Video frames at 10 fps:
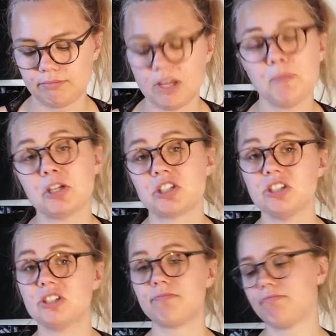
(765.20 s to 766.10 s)

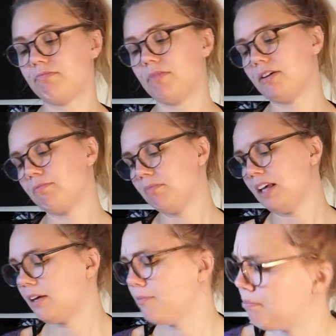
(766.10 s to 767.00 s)
mustard,
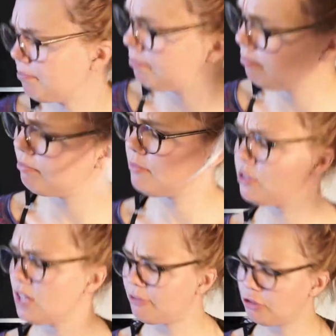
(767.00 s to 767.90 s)
like a
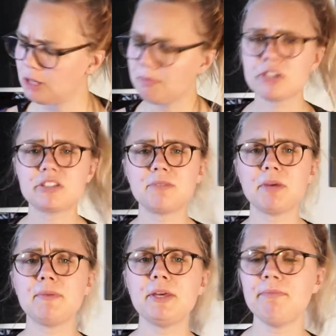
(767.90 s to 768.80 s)
saffrony mustard
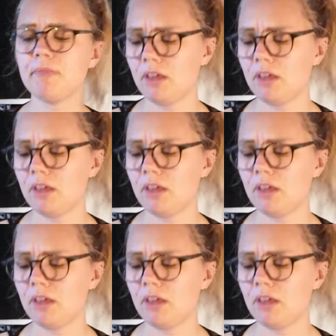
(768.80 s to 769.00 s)
maybe.